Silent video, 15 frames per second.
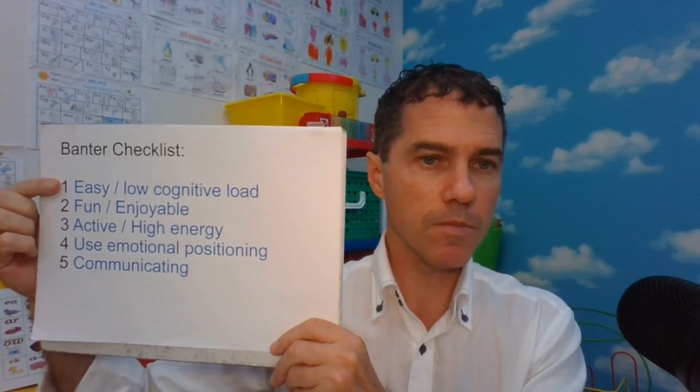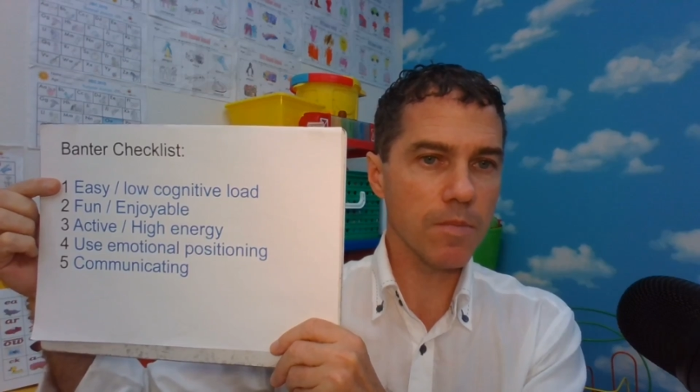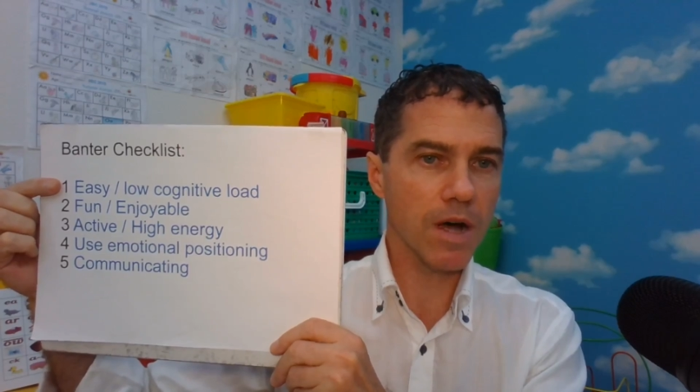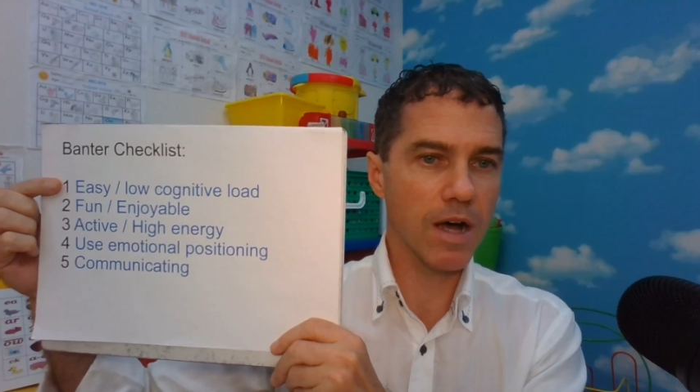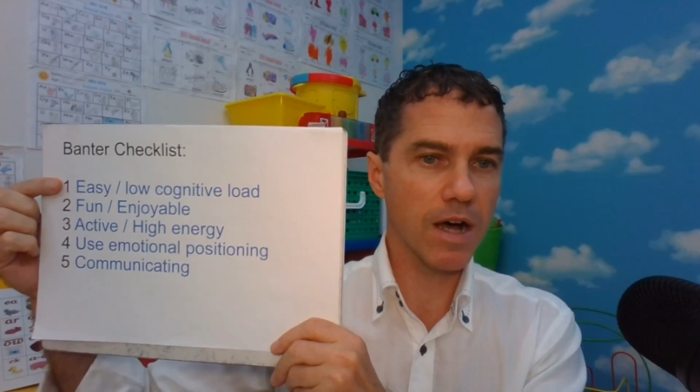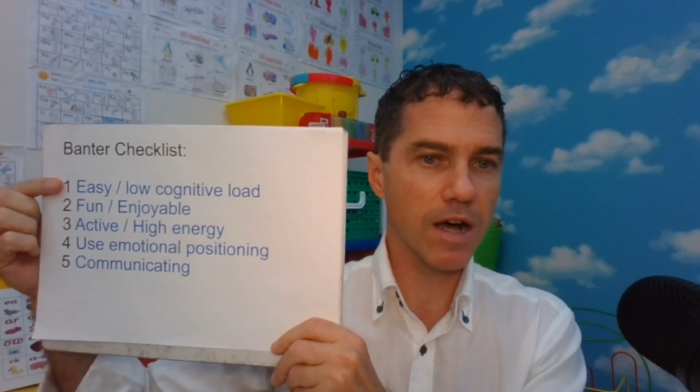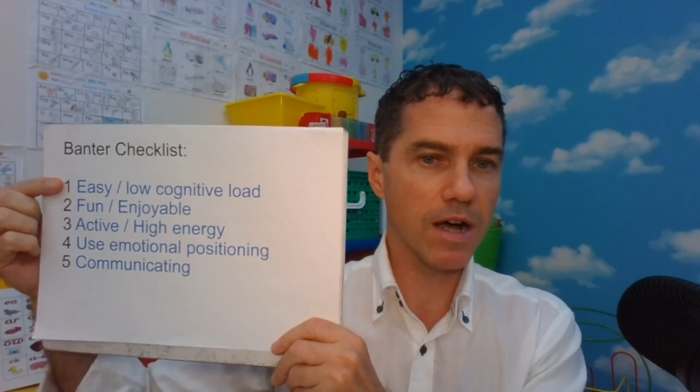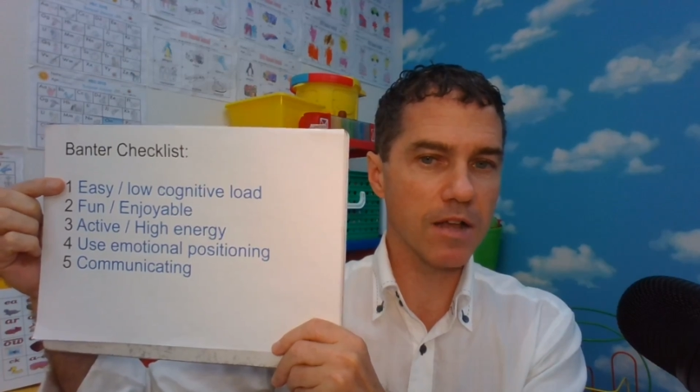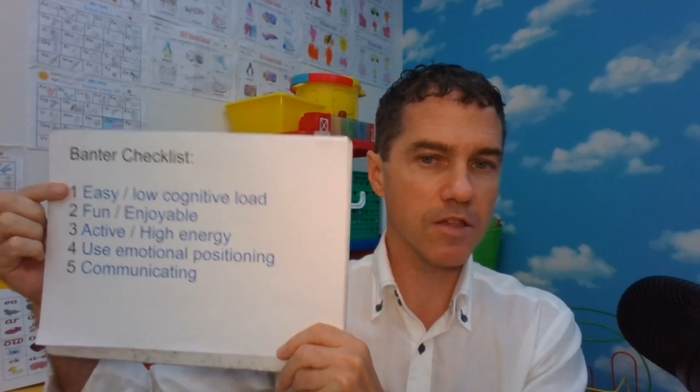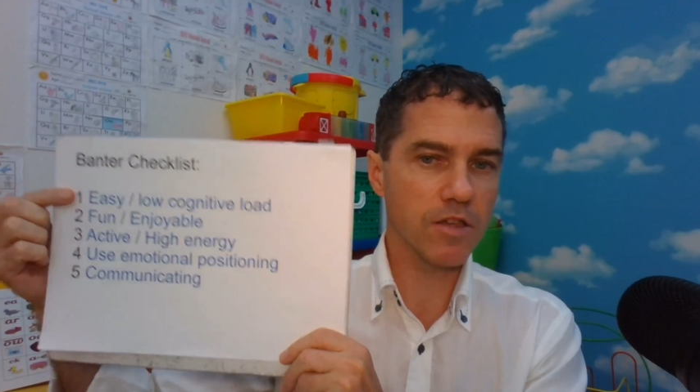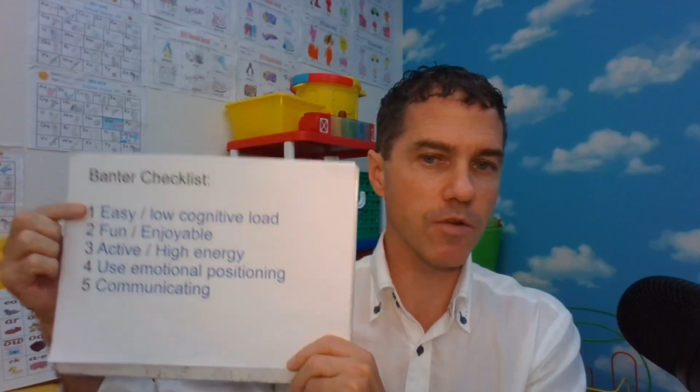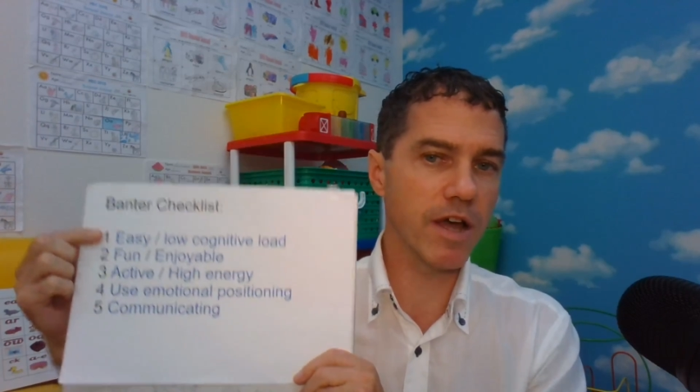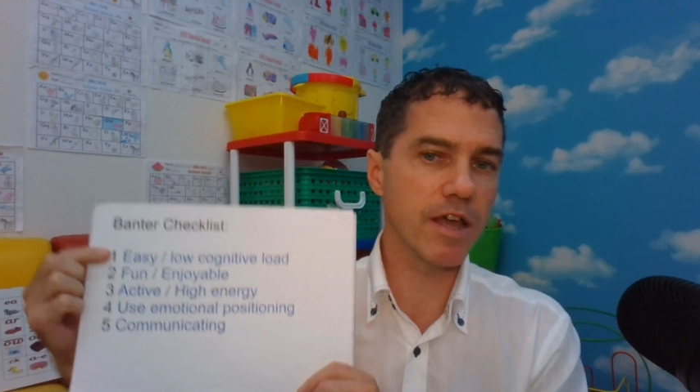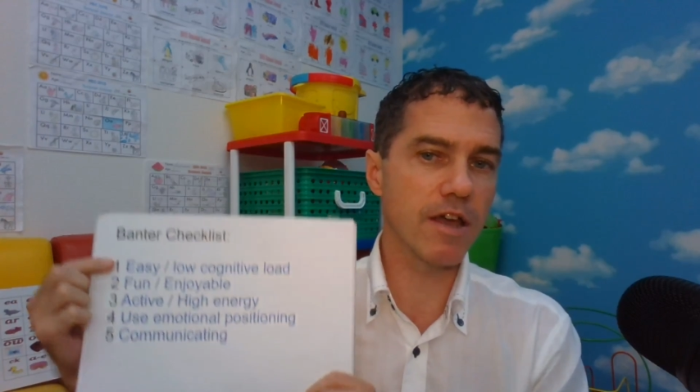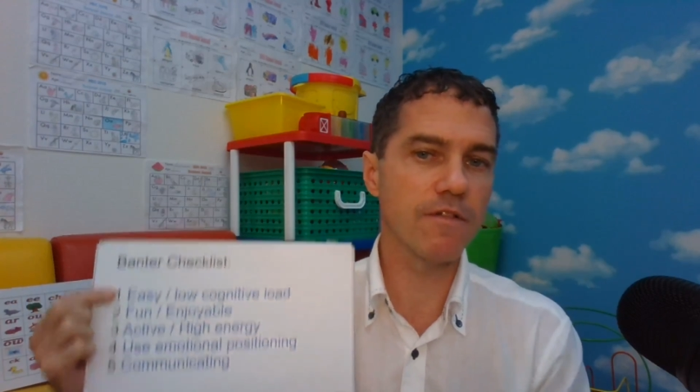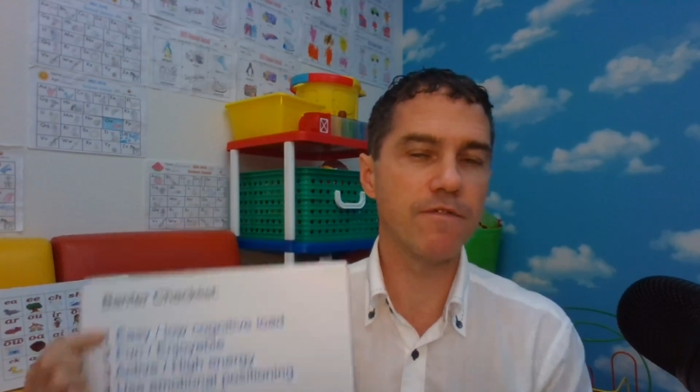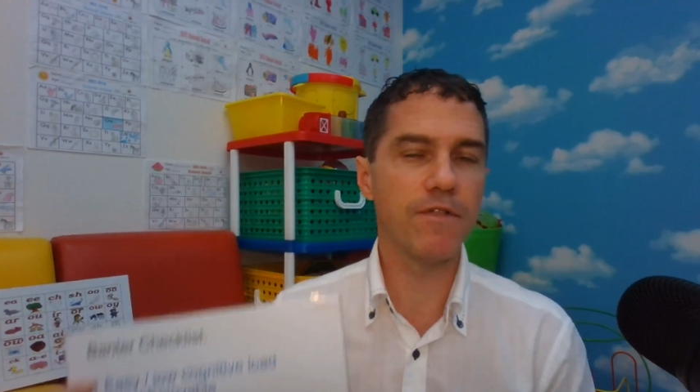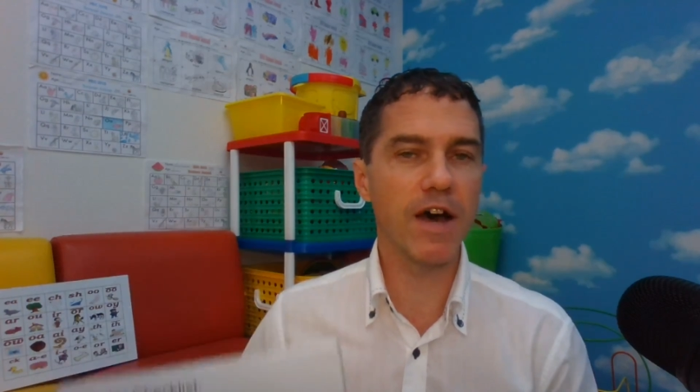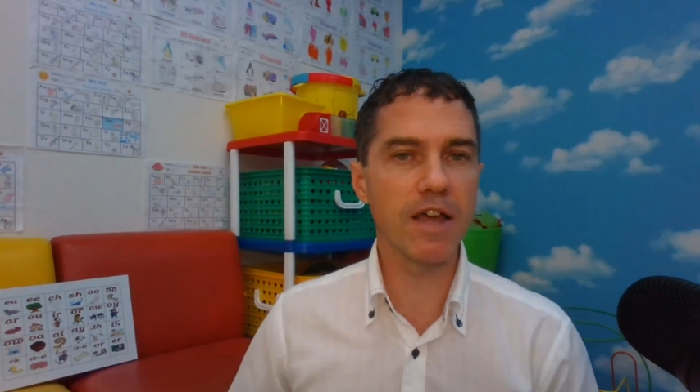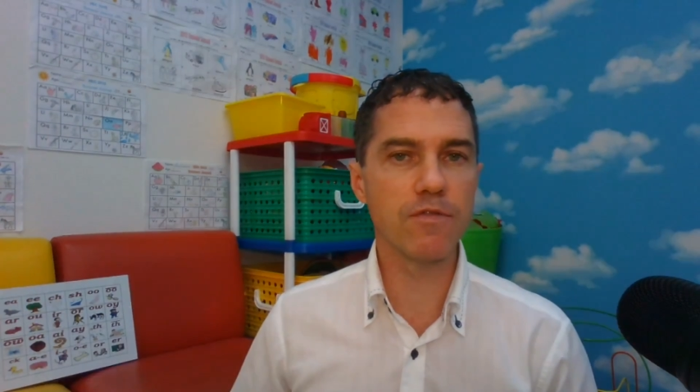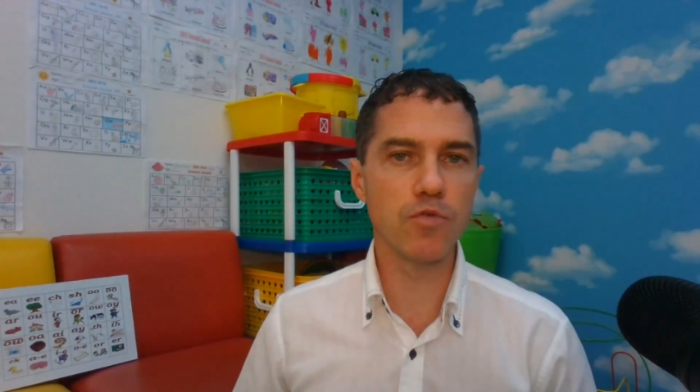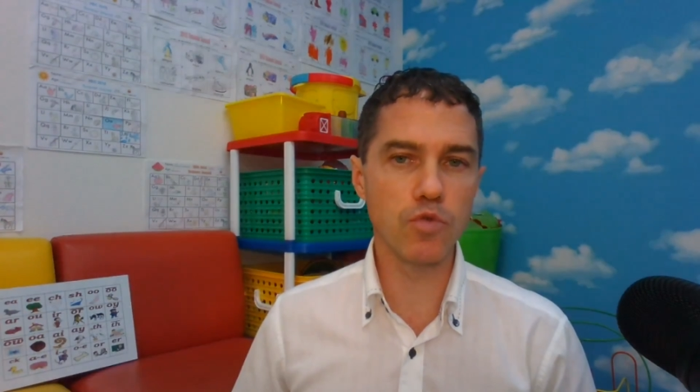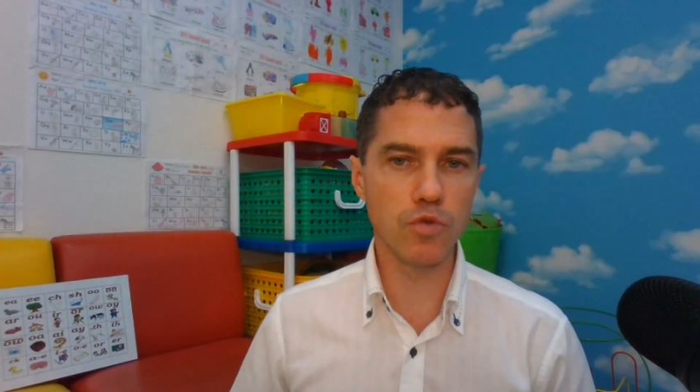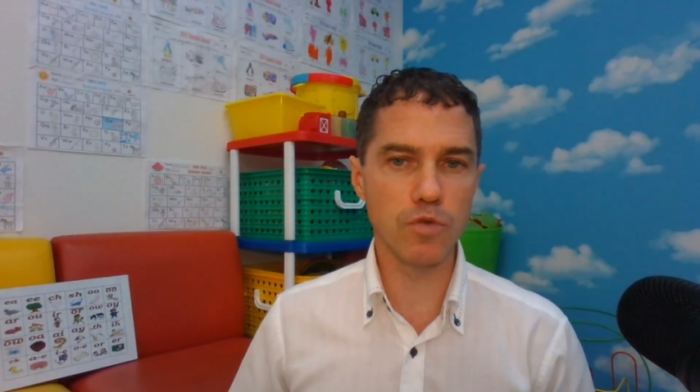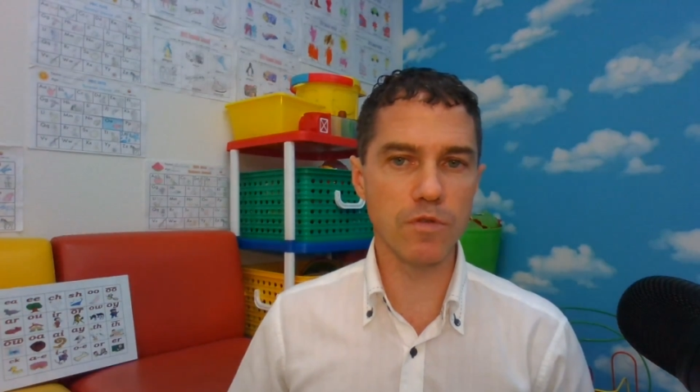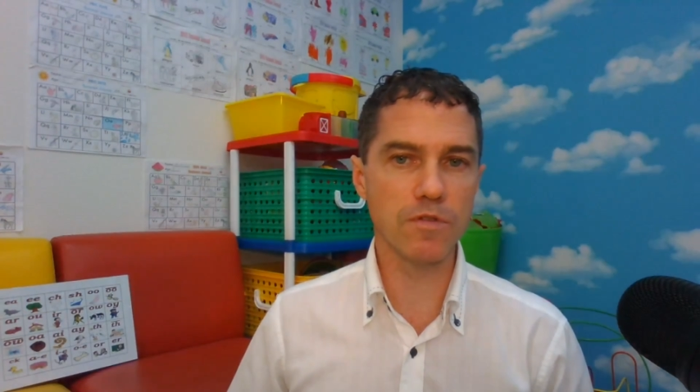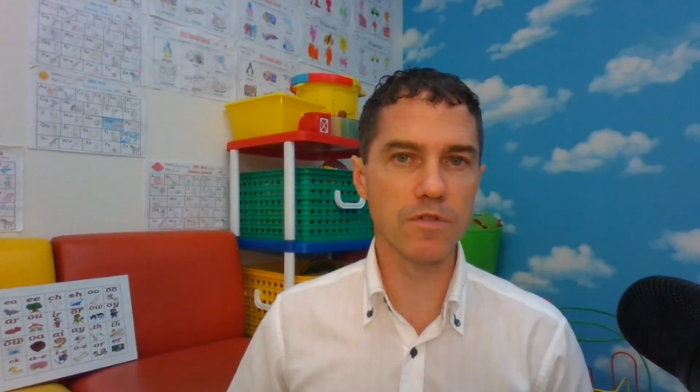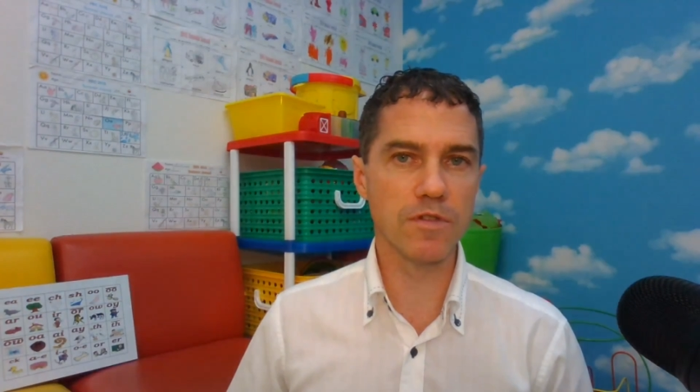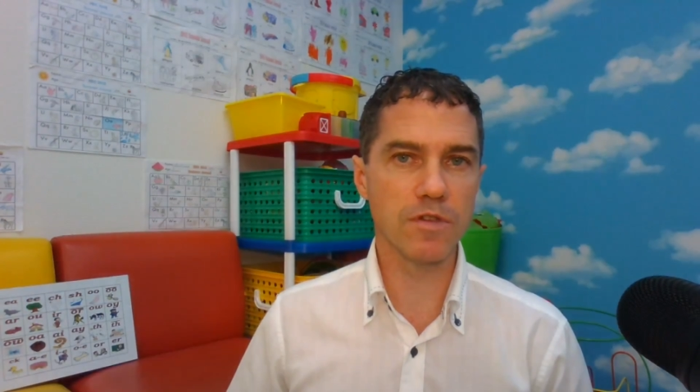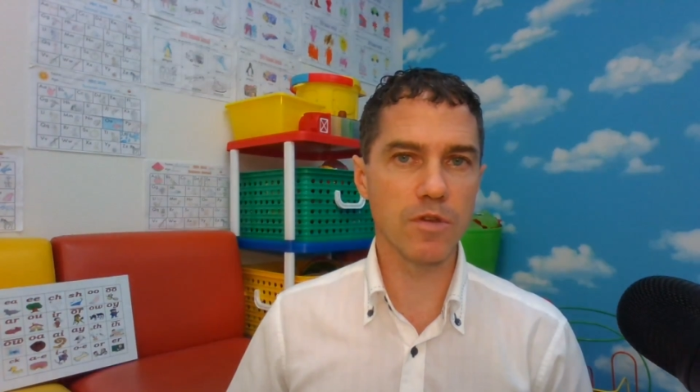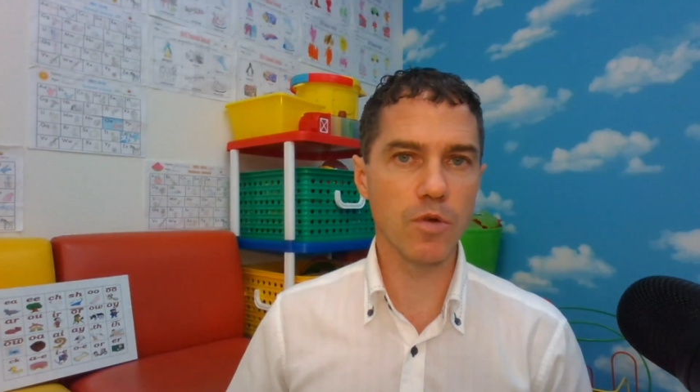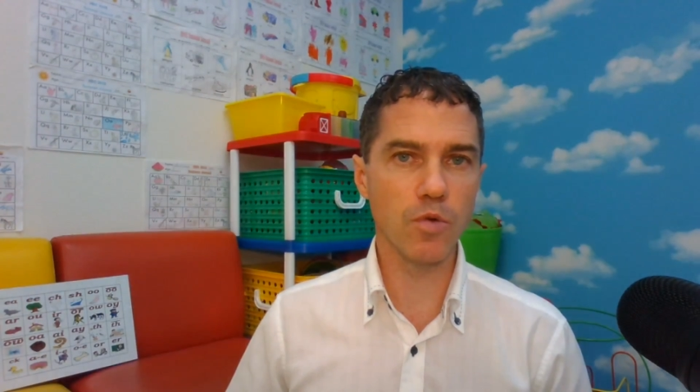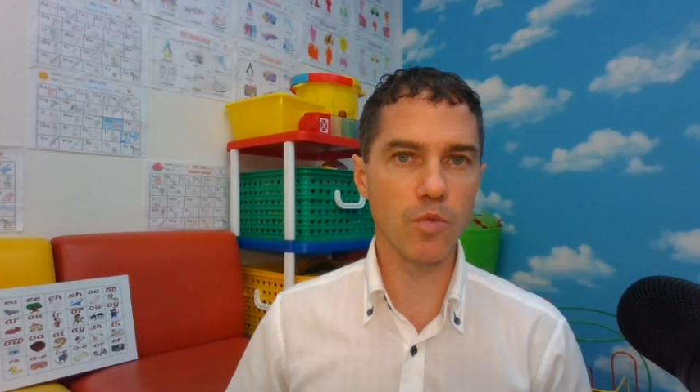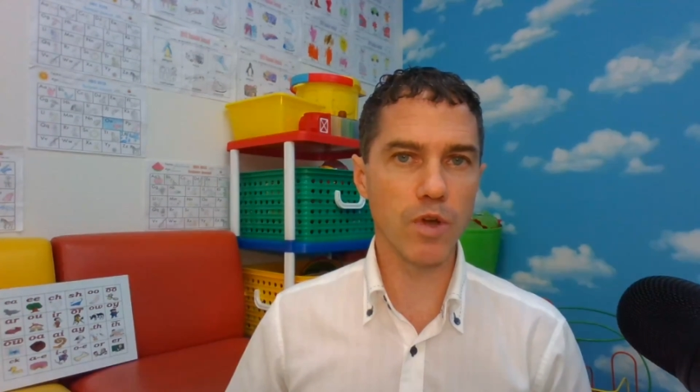So I have 5 rules